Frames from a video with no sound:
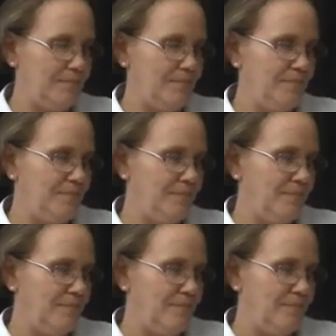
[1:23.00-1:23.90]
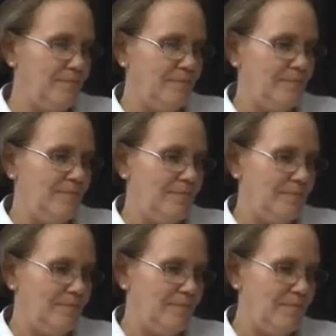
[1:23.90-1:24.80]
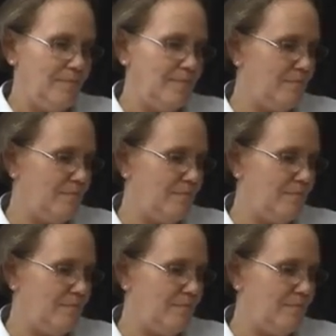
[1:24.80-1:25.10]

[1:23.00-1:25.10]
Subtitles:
[no speech]